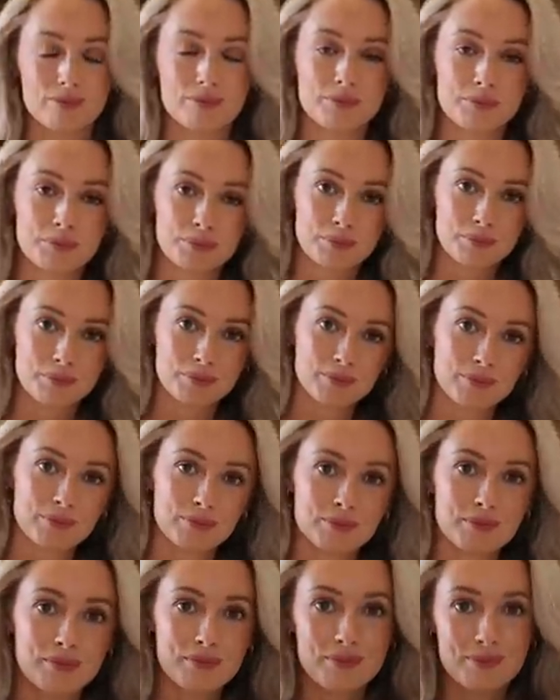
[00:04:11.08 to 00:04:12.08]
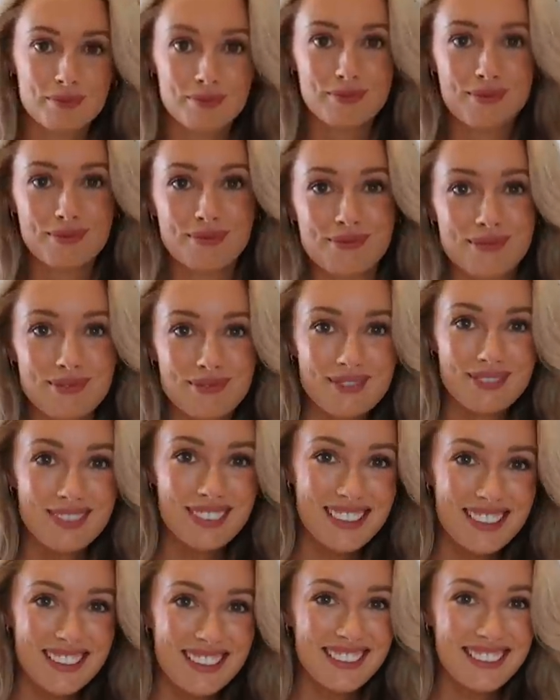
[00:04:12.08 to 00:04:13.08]
cool and I love the color of
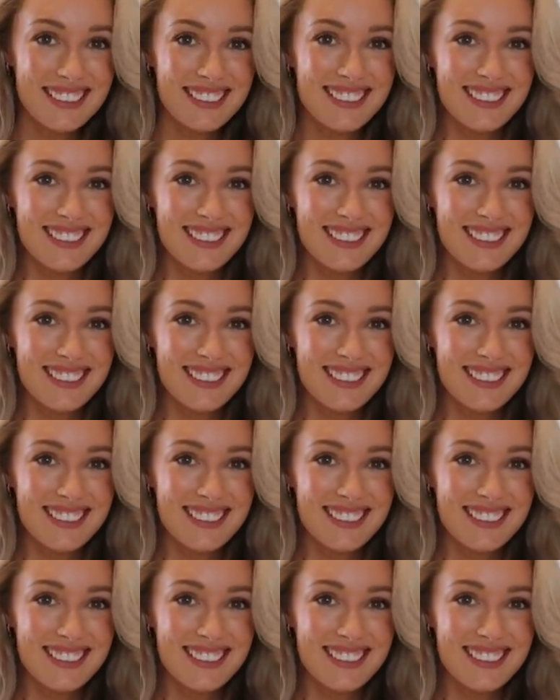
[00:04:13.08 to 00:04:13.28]
them.